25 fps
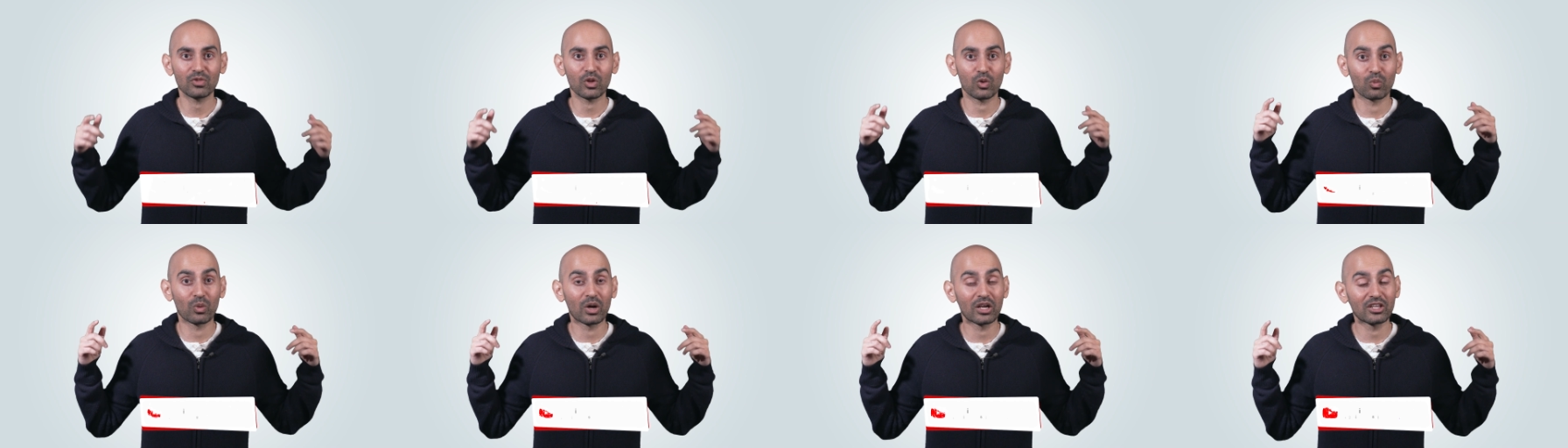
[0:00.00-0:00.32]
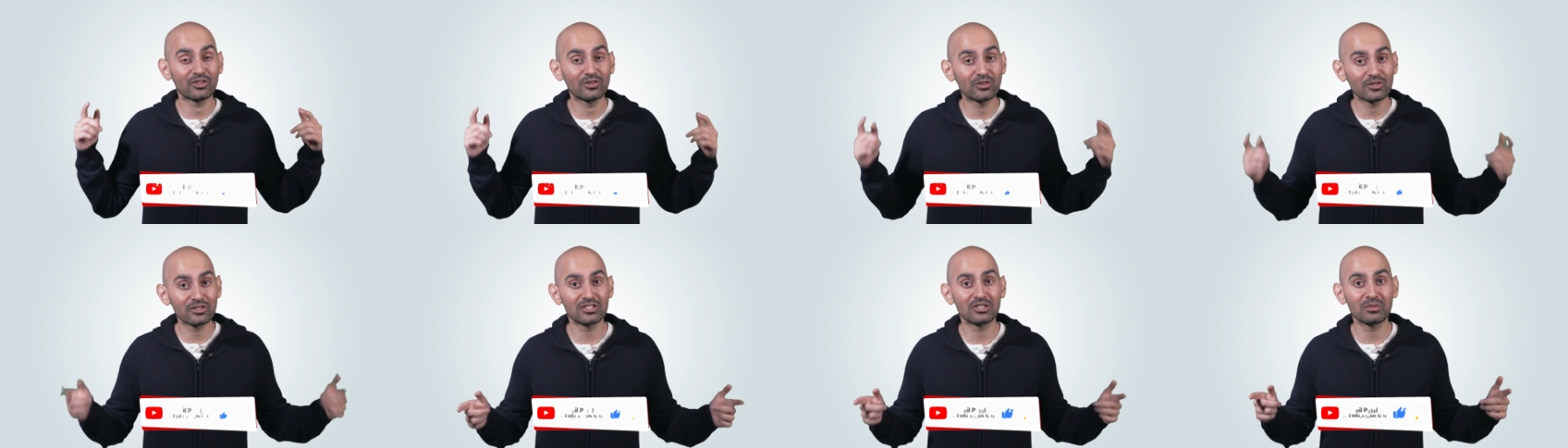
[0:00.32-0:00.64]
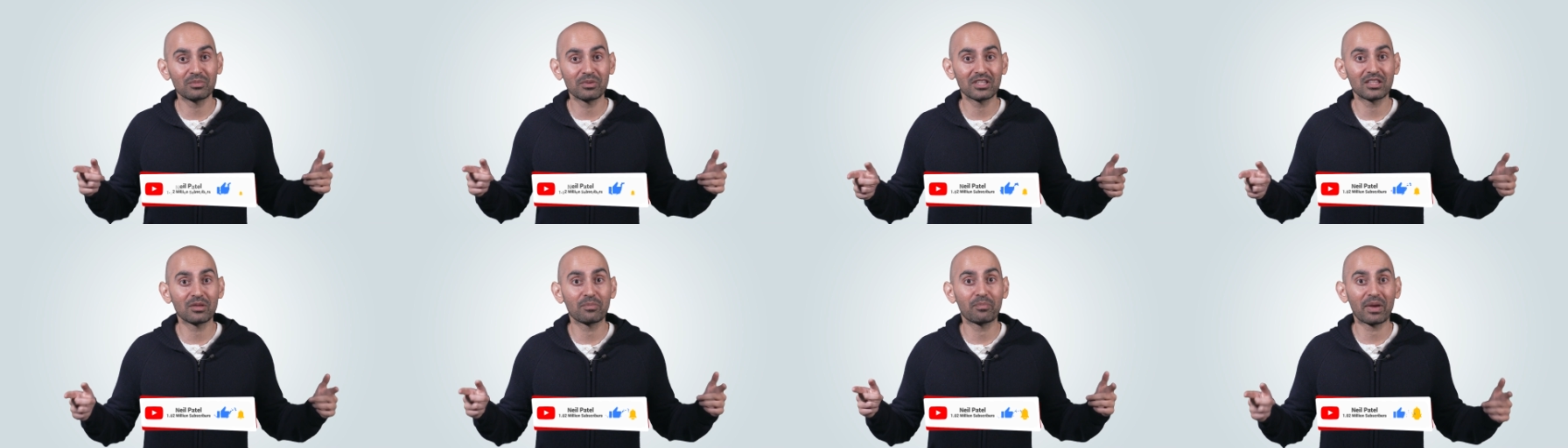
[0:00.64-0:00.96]
what used to
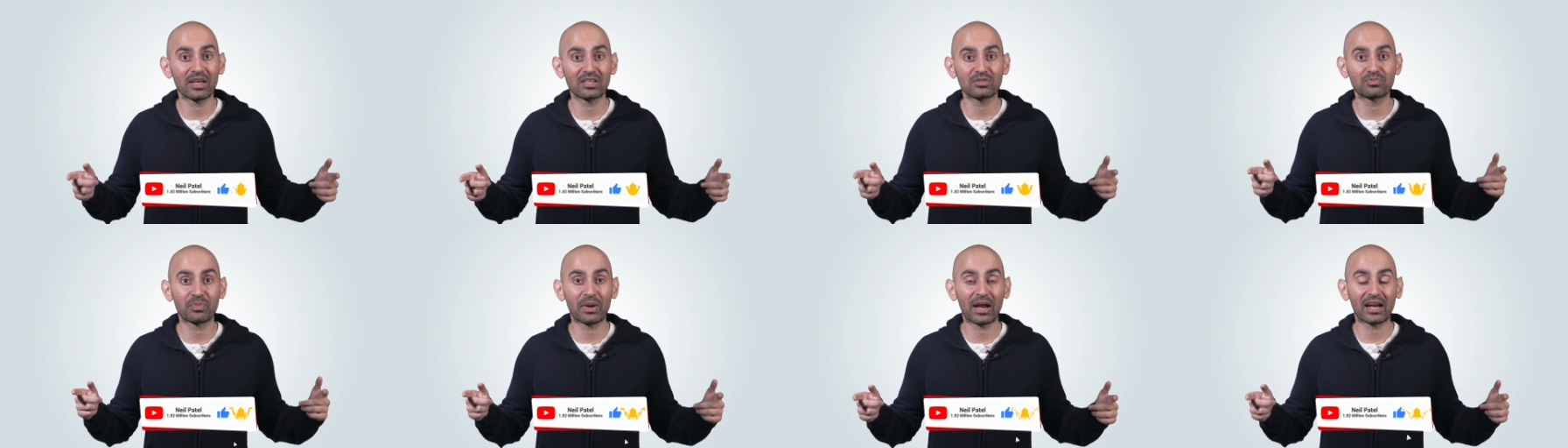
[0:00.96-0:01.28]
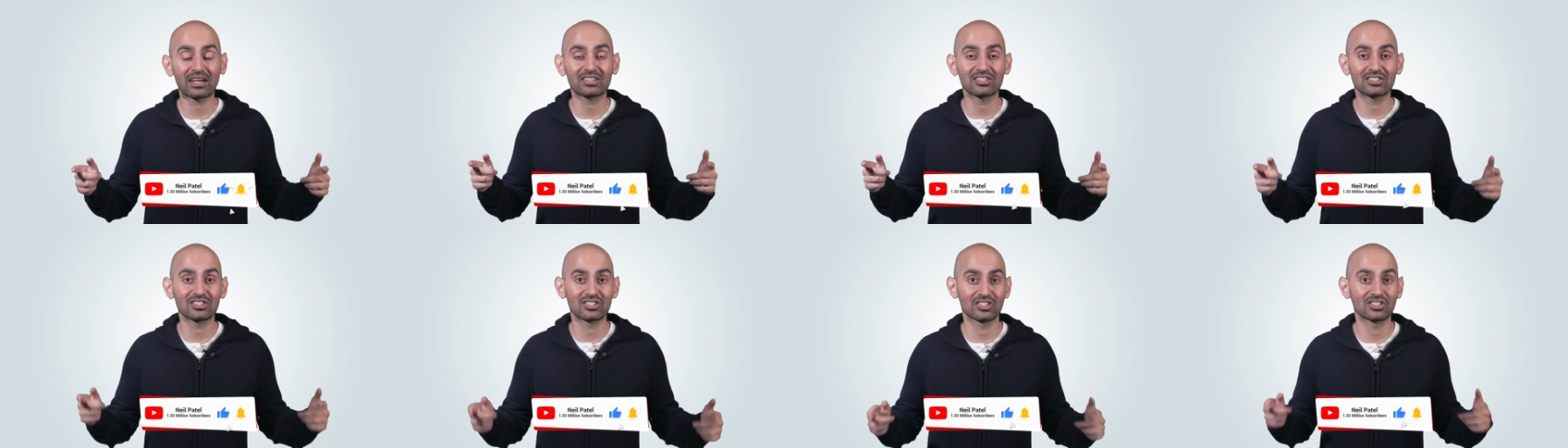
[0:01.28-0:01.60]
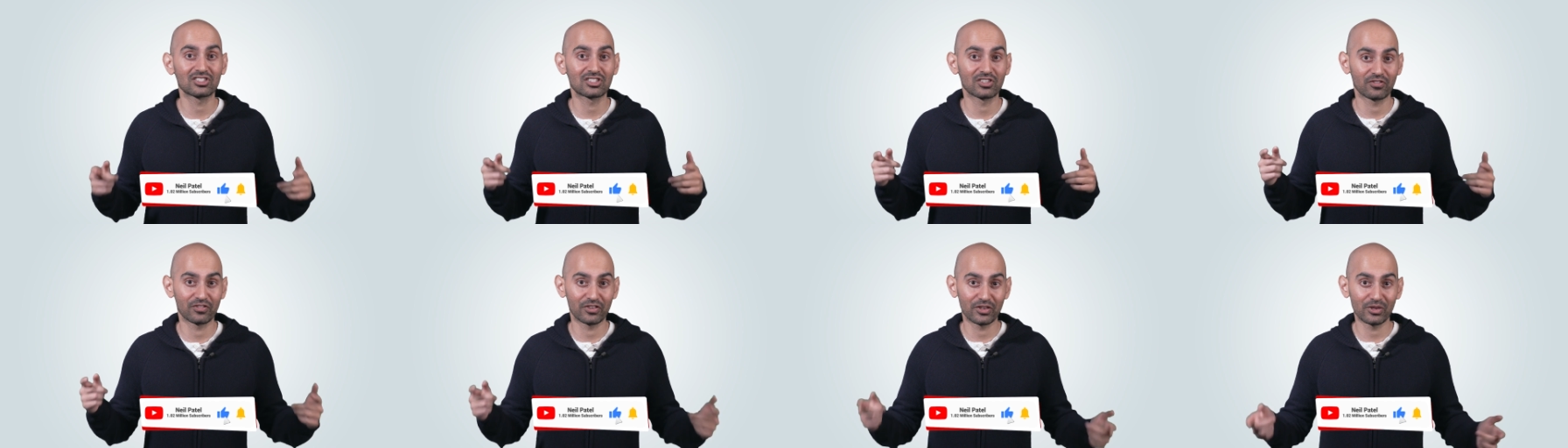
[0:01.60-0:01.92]
be the best
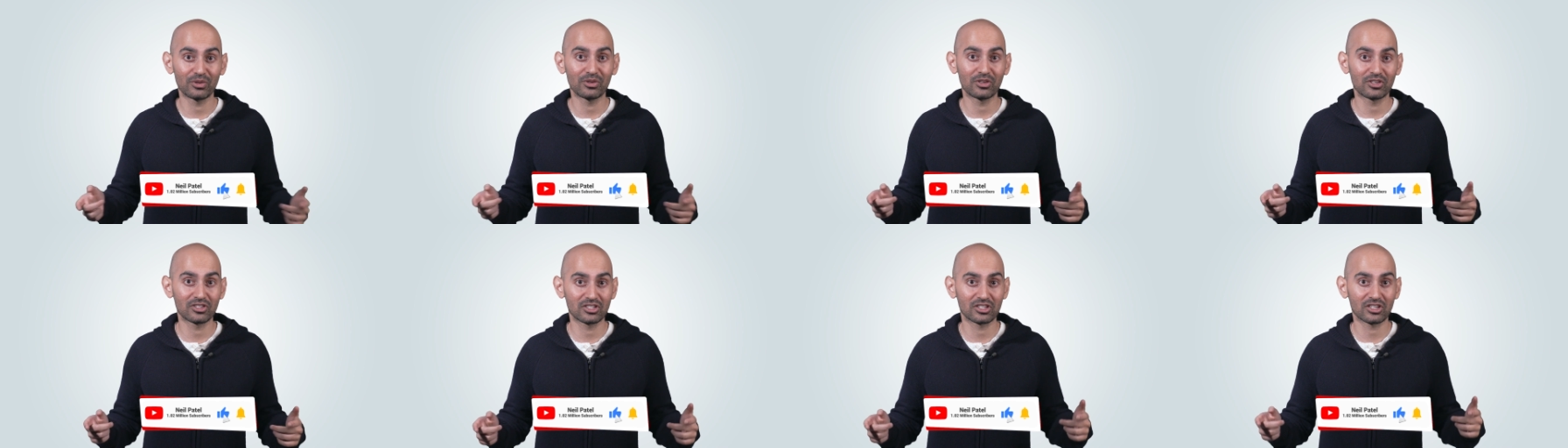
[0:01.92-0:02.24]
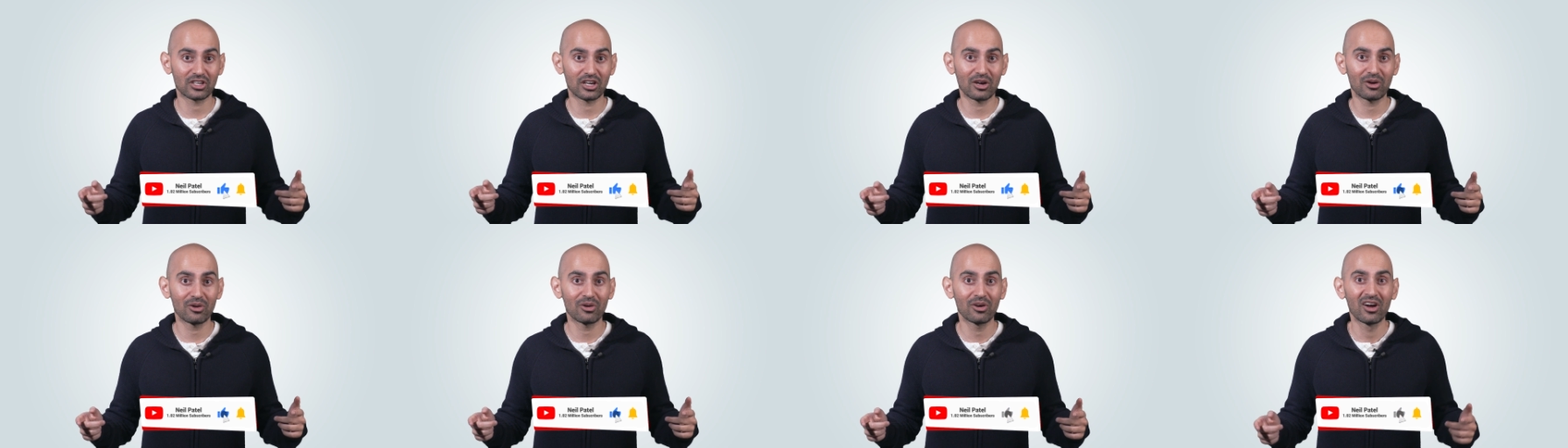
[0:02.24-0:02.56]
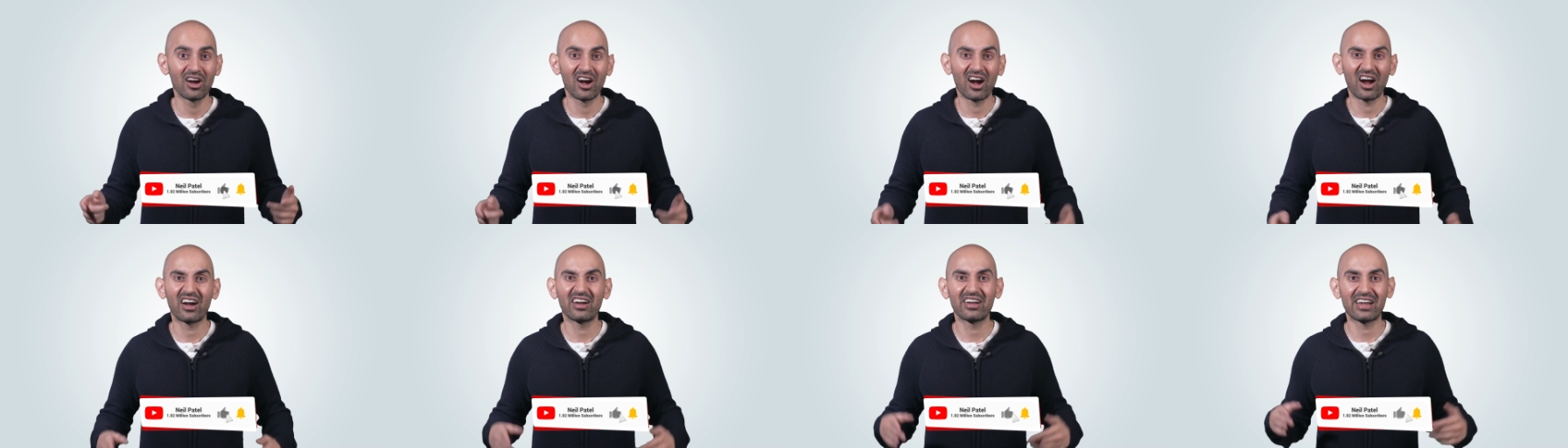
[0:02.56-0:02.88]
practices a few years ago
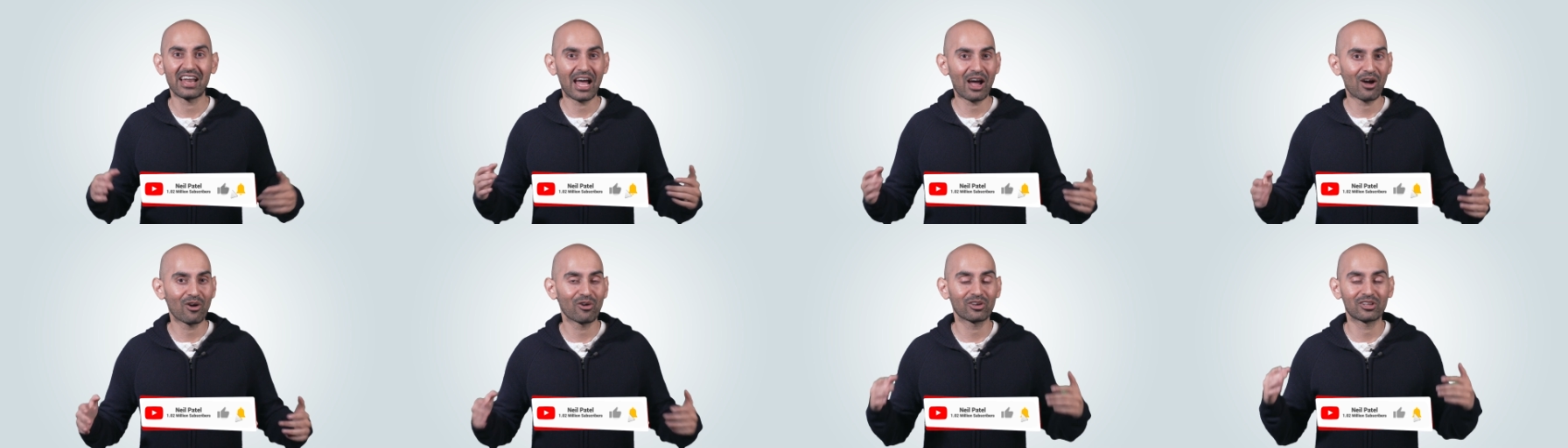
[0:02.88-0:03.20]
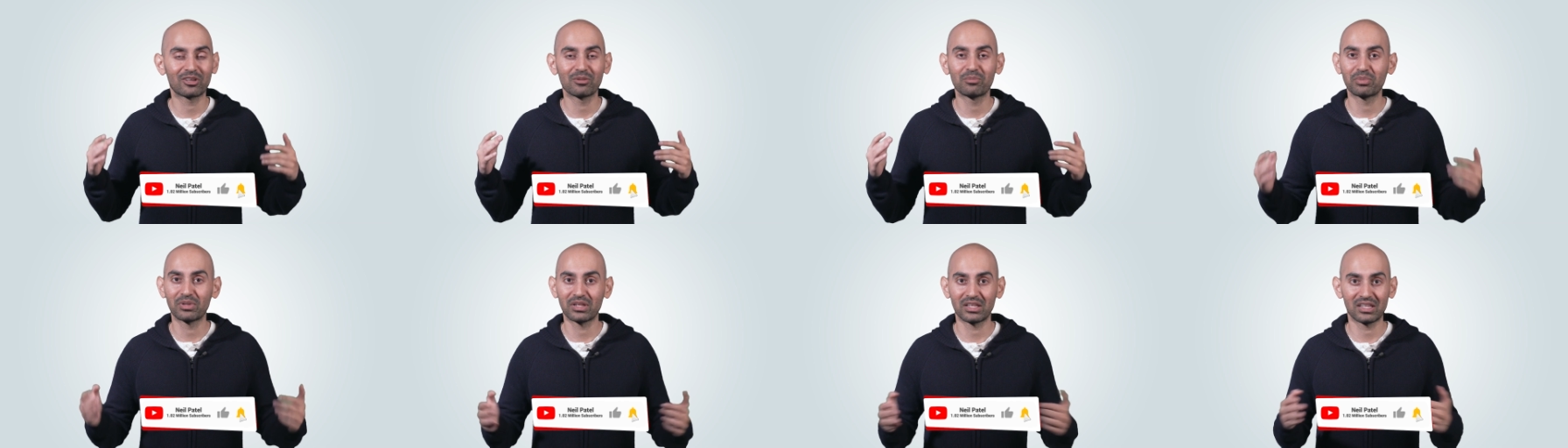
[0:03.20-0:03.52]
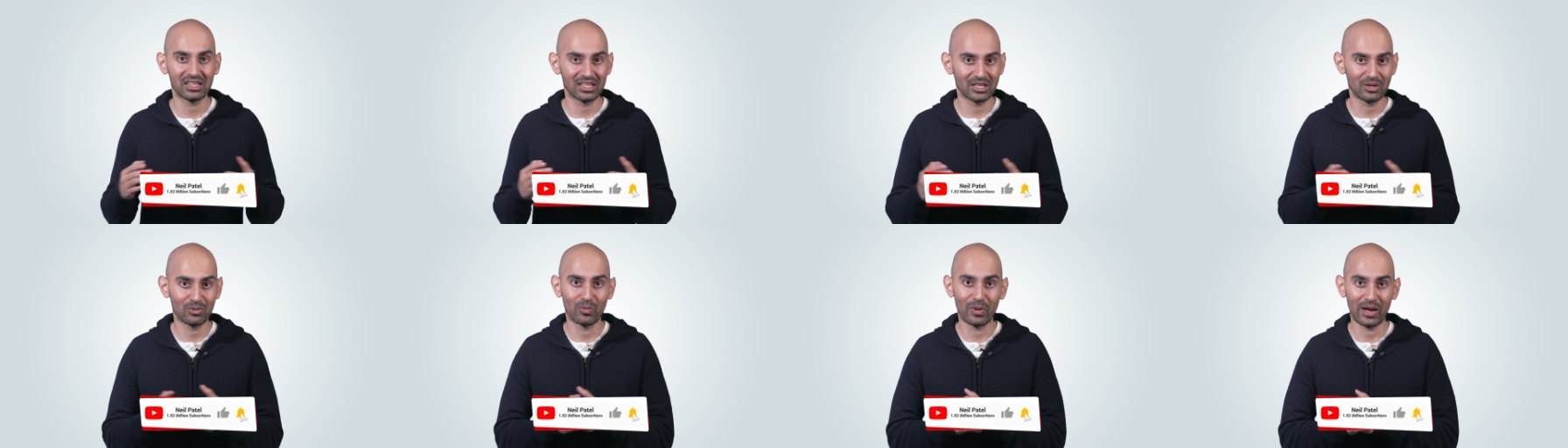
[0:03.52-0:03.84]
are now a
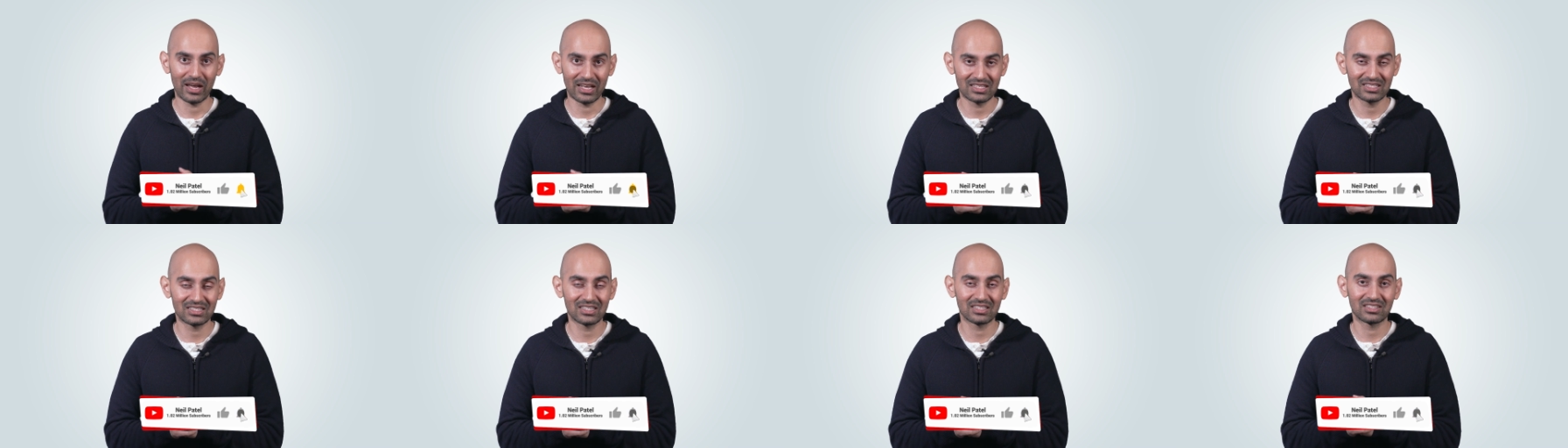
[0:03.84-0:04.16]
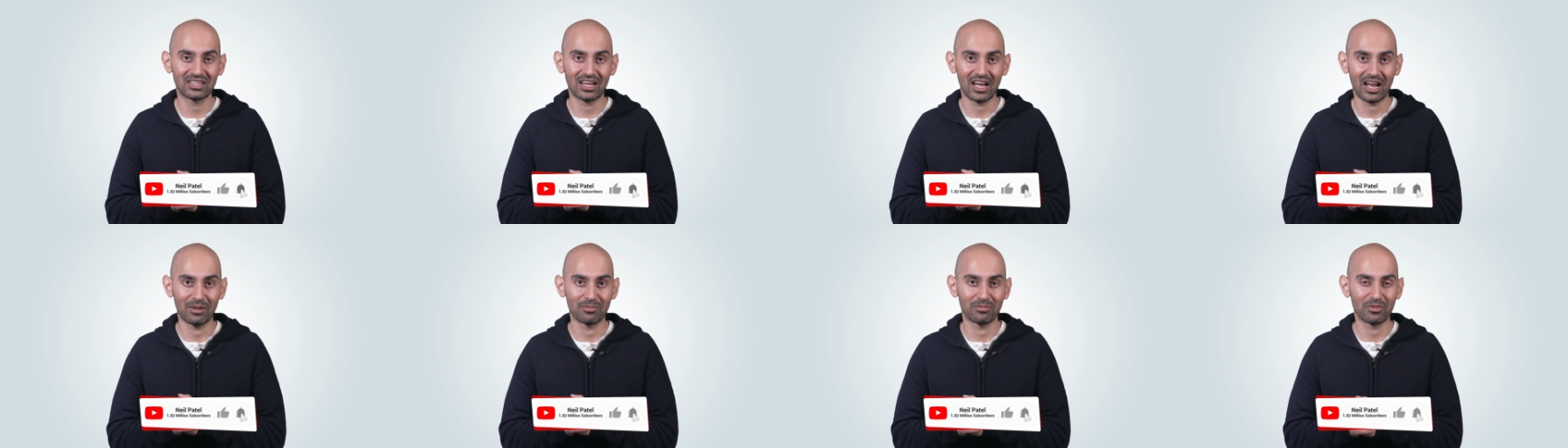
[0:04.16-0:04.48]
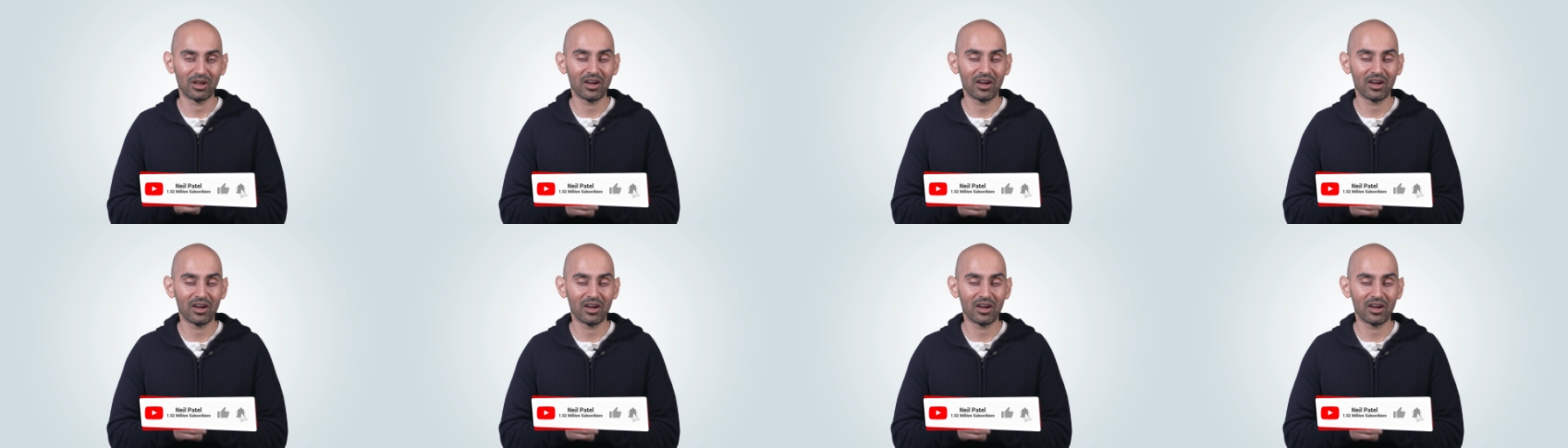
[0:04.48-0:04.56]
completely waste of time.